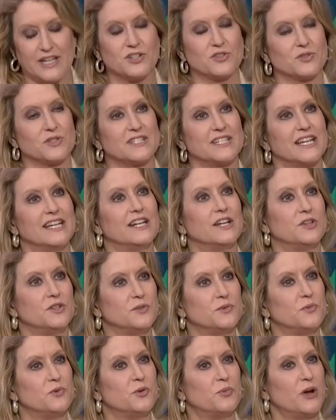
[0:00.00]
interesting. And
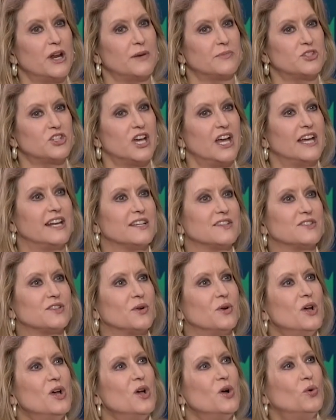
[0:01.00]
you, you brought up China. So
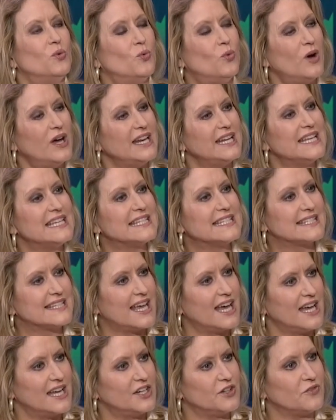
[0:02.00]
what is
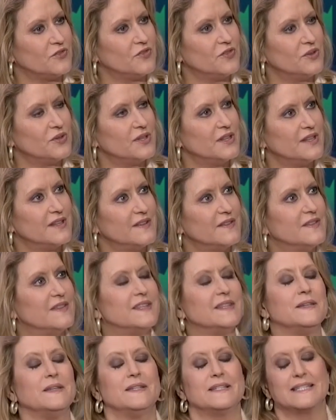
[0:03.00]
kind of
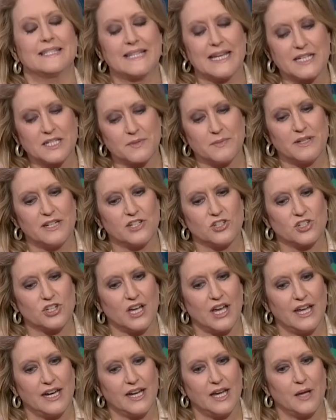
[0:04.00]
the sentiment in
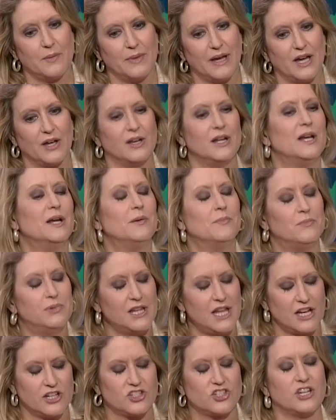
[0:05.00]
China about
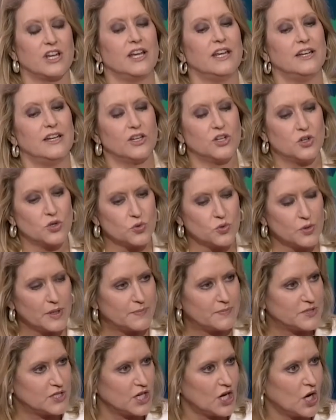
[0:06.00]
blockchain,
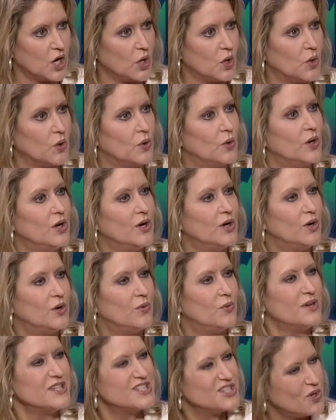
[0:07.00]
crypto,
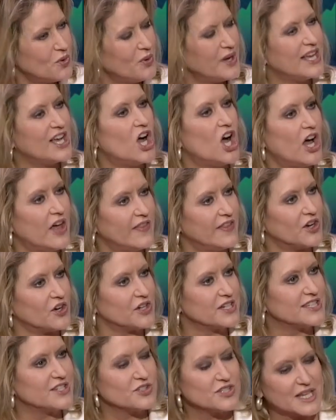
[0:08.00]
What's going on there?
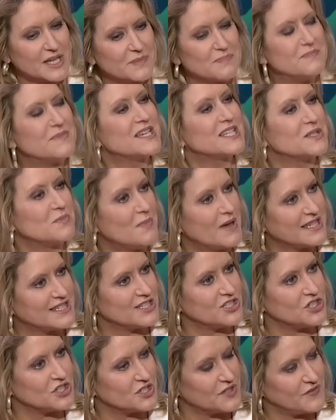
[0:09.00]
Because there's like mixed
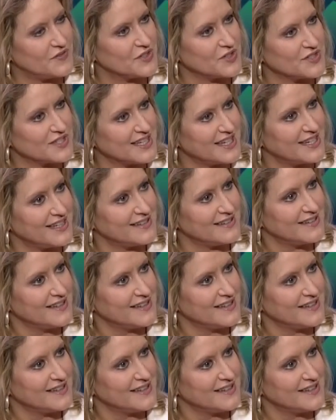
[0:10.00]
messages, it feels like.